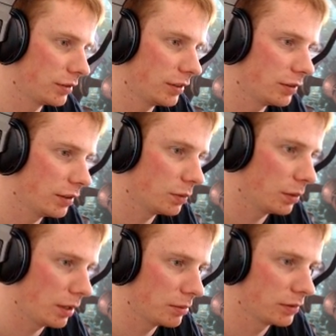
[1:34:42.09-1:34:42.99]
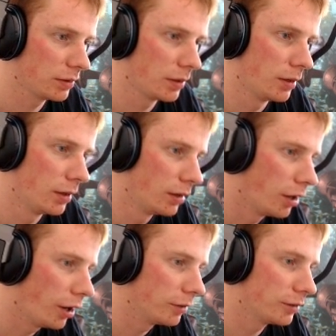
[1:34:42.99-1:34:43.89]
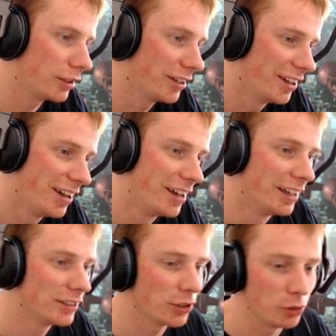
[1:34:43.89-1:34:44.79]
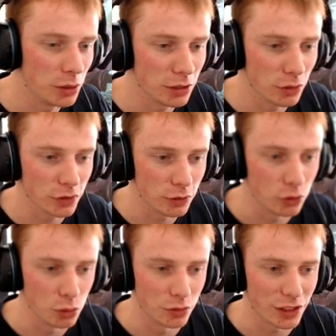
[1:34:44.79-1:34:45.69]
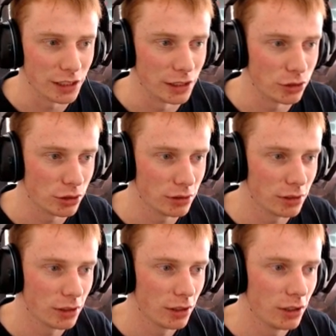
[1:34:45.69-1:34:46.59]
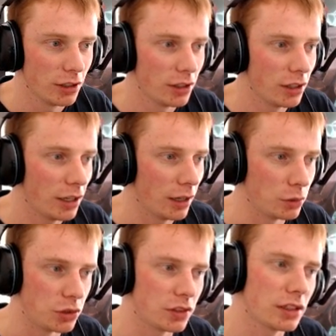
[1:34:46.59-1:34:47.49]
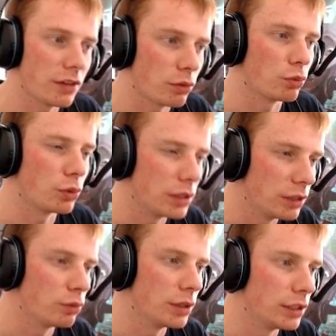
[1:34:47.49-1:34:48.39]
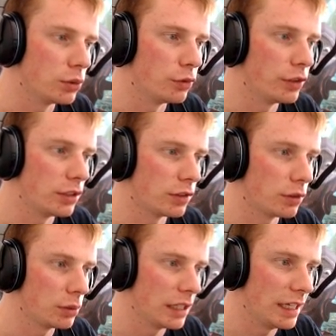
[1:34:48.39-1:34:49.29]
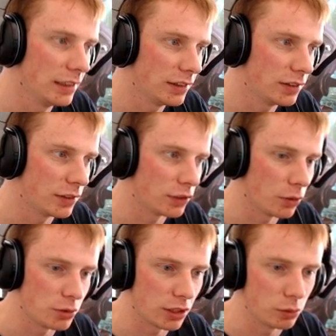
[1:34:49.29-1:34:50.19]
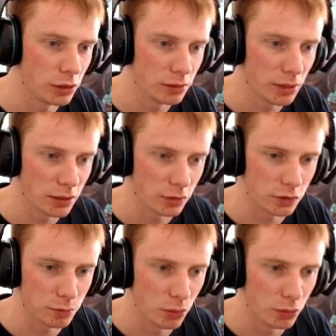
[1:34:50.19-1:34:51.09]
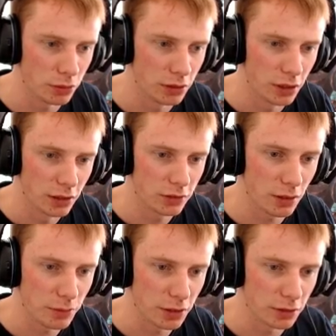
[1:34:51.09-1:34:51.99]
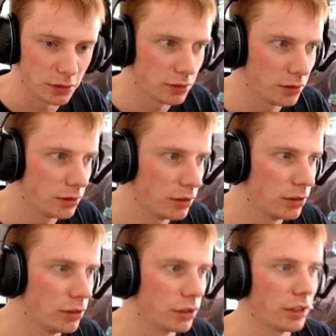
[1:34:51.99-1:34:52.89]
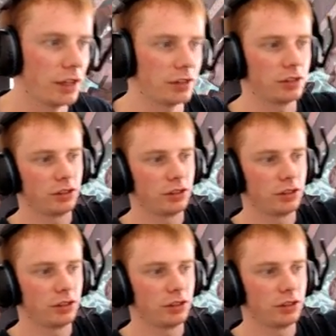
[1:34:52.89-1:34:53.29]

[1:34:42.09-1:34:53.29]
That's what happens. All right. So we can also do it with collision, which is another really, really cool feature. So when it hits this object, we can make it spawn something. Look at that.